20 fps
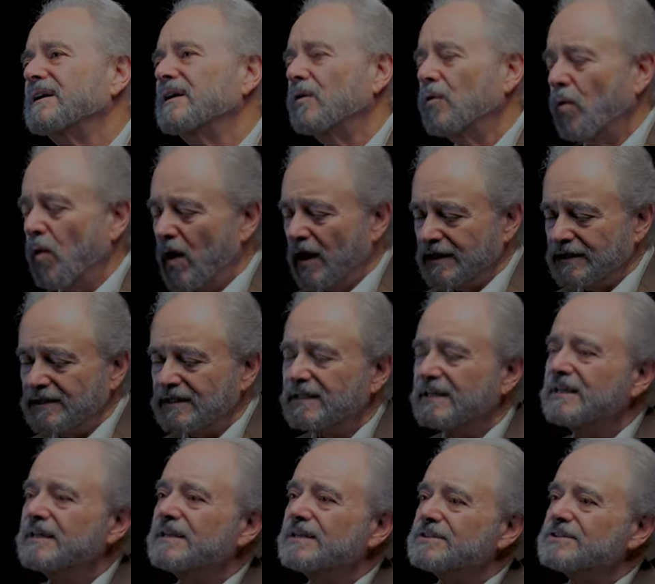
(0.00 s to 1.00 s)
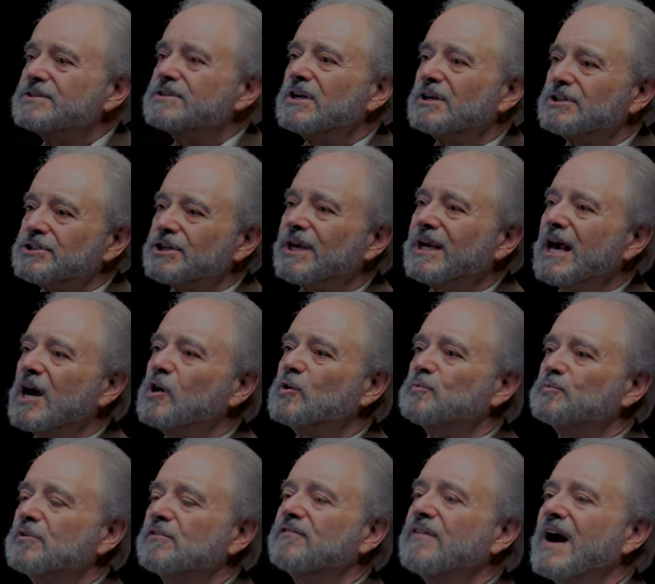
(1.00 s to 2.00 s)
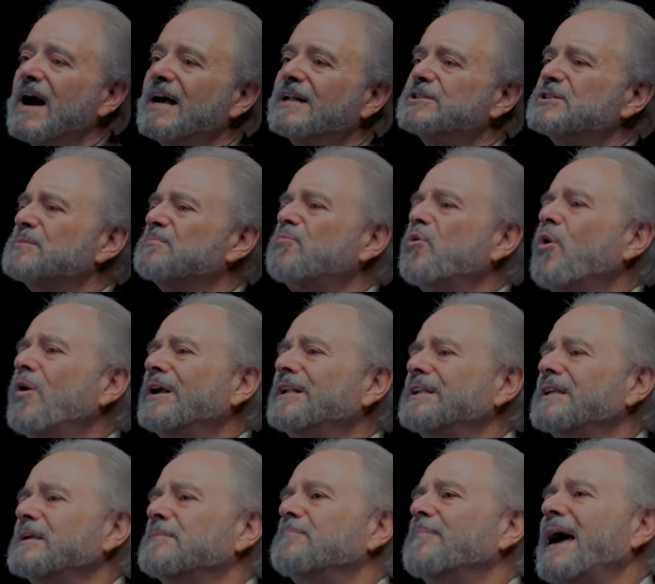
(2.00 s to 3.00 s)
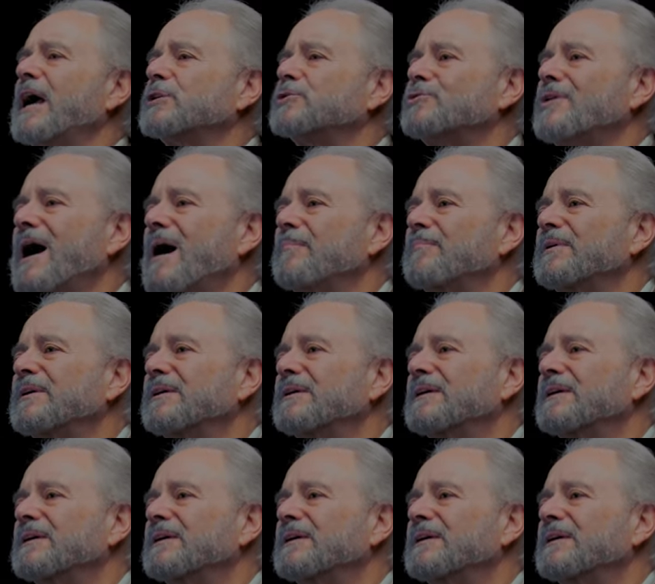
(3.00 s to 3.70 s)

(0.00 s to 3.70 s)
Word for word: One such account provides a poignant backdrop